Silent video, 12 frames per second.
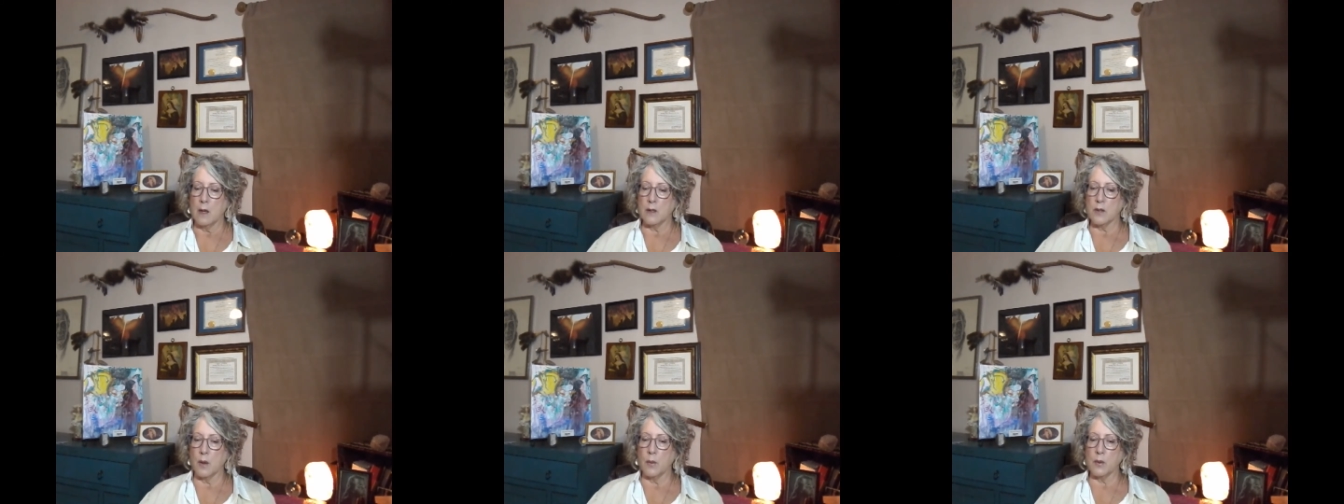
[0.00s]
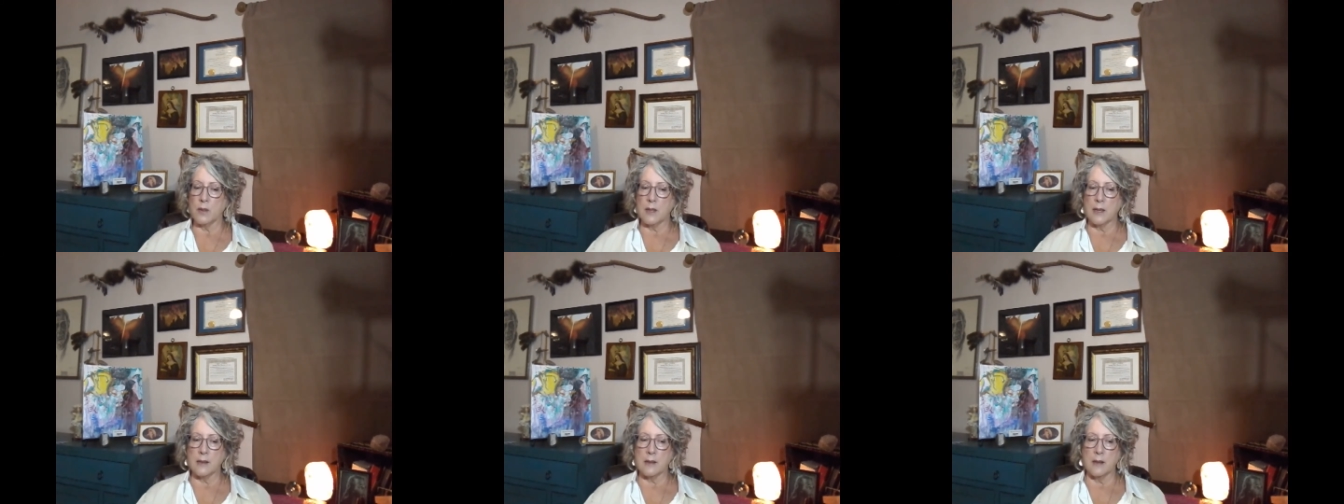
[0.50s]
it's almost
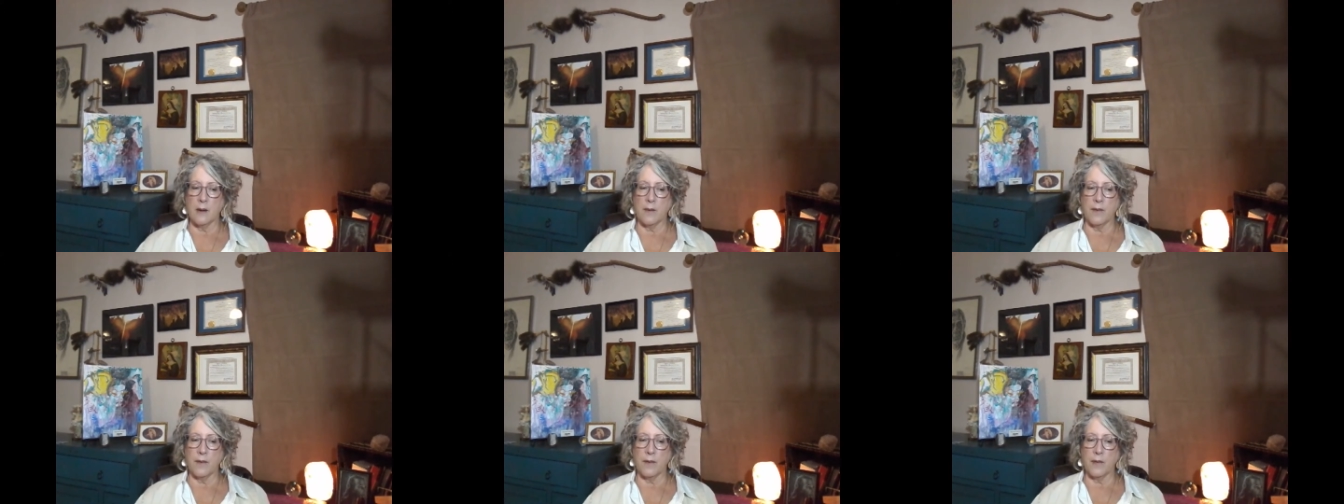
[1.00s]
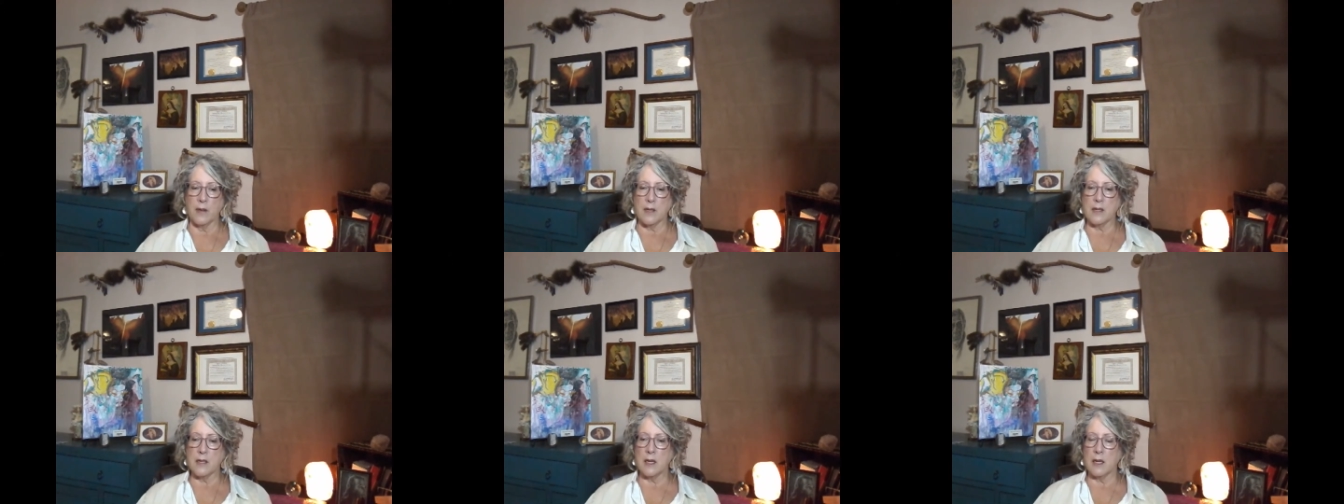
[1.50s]
as if the
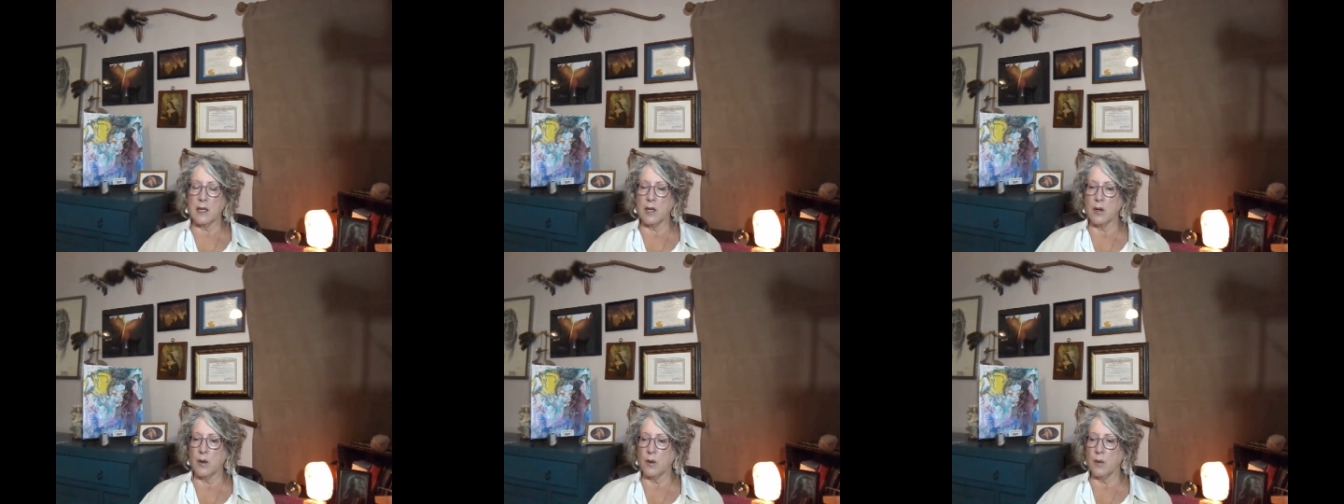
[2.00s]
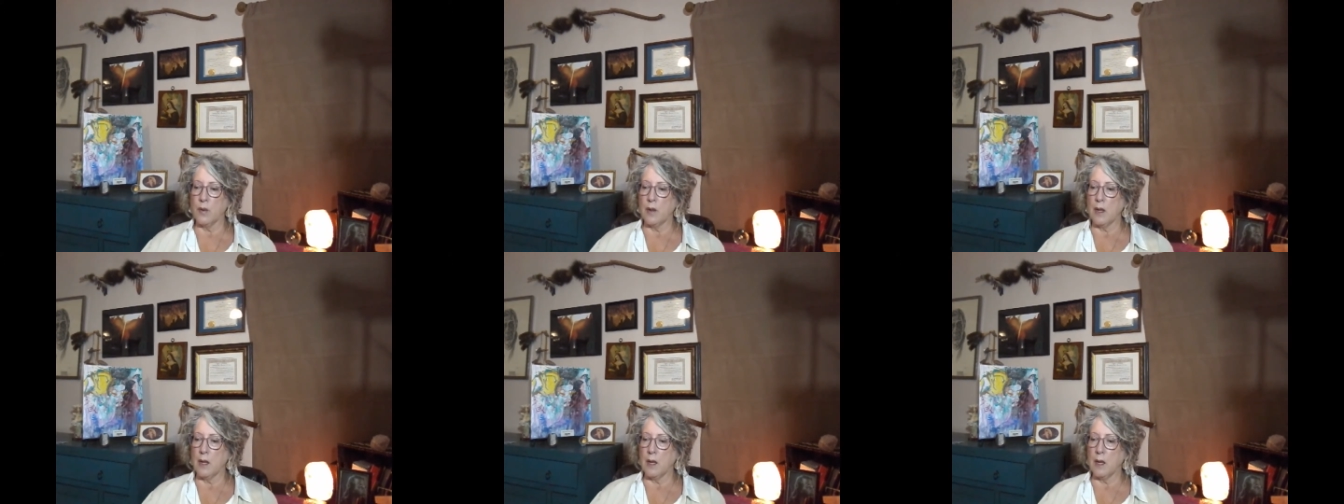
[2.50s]
stickier
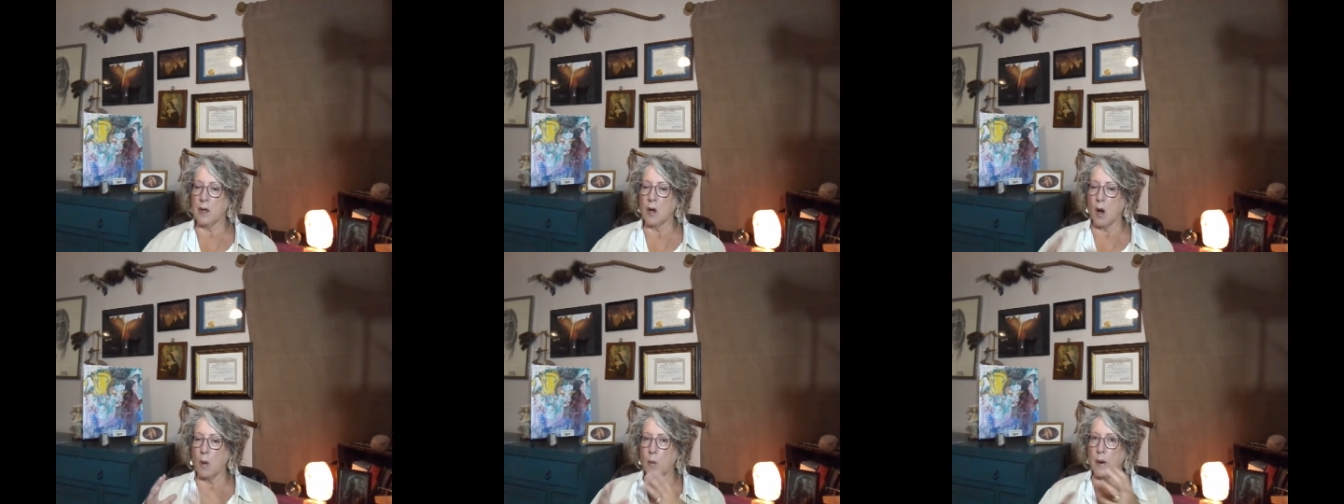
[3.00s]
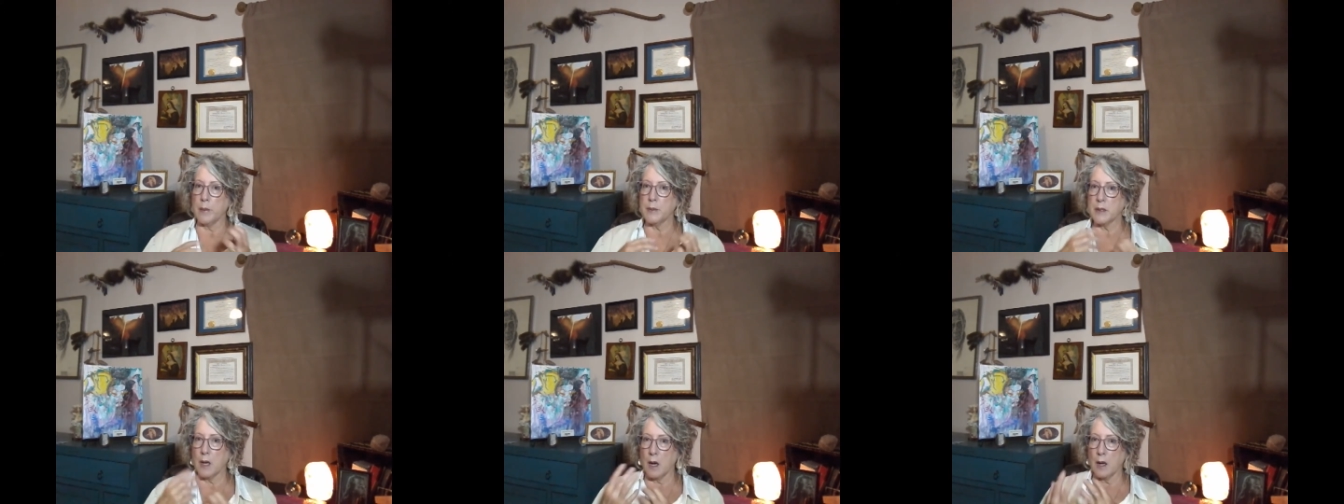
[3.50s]
the
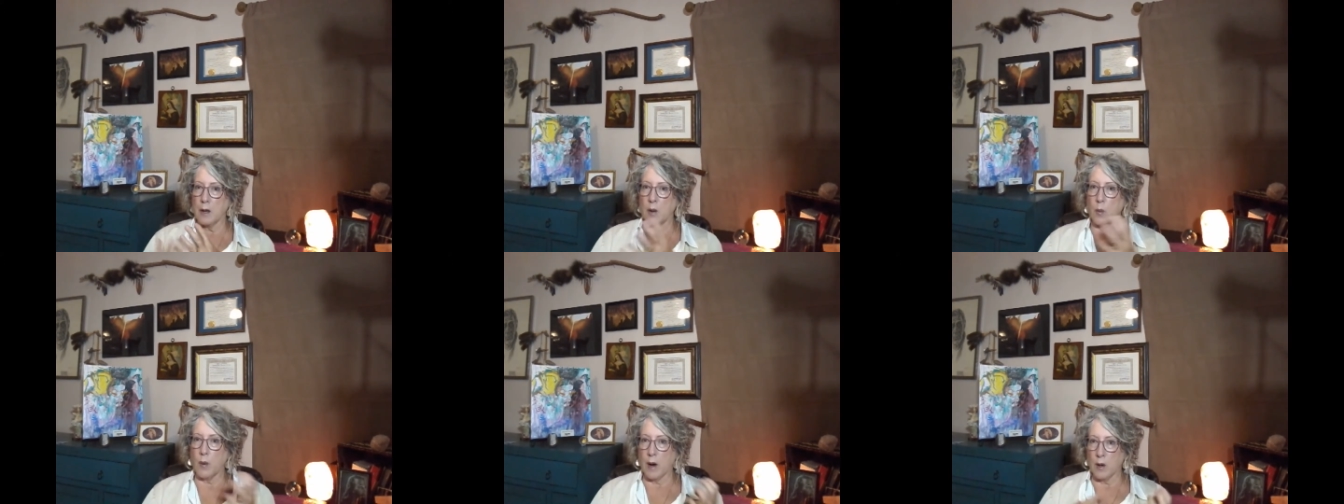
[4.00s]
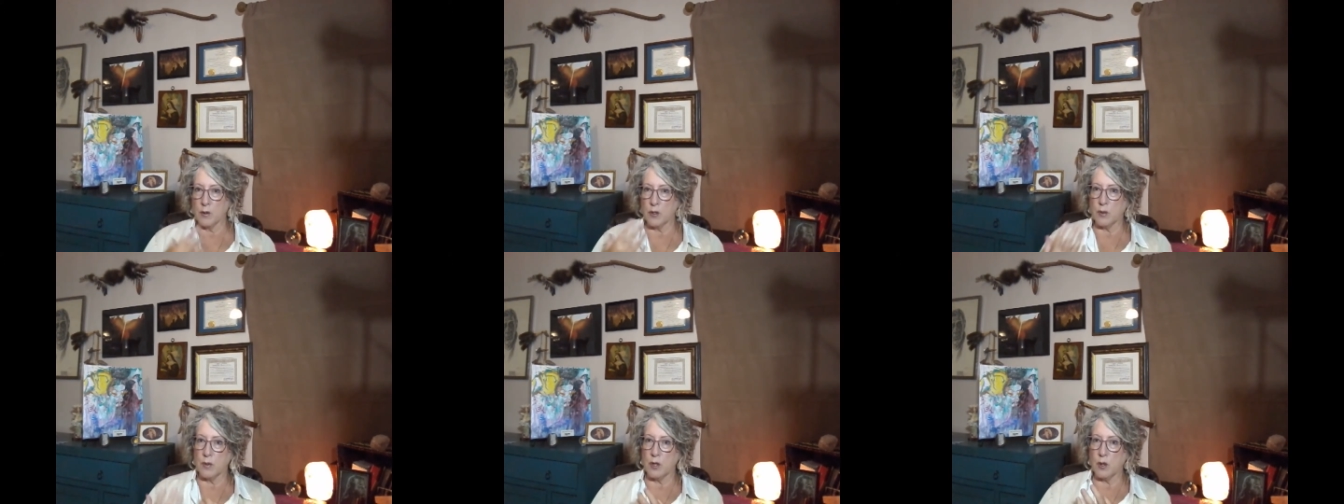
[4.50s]
cobwebs got
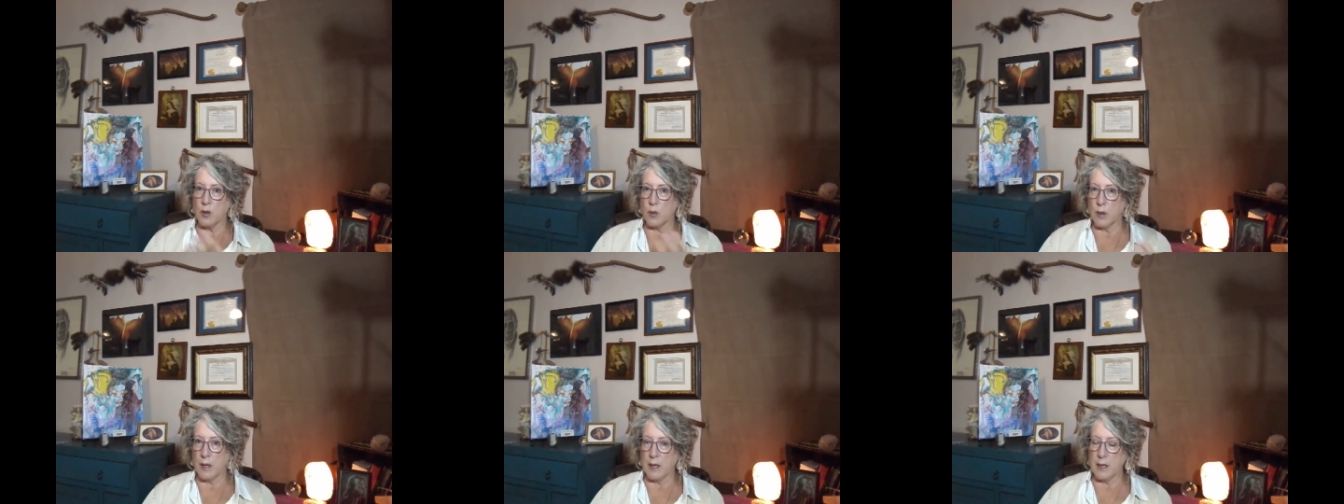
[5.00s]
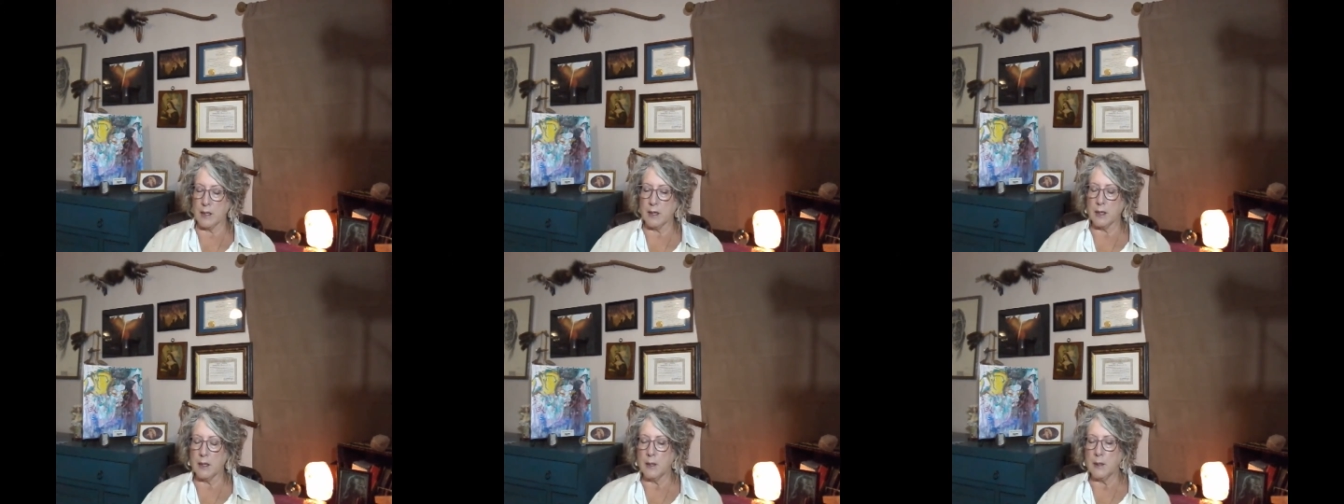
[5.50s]
around you that you created,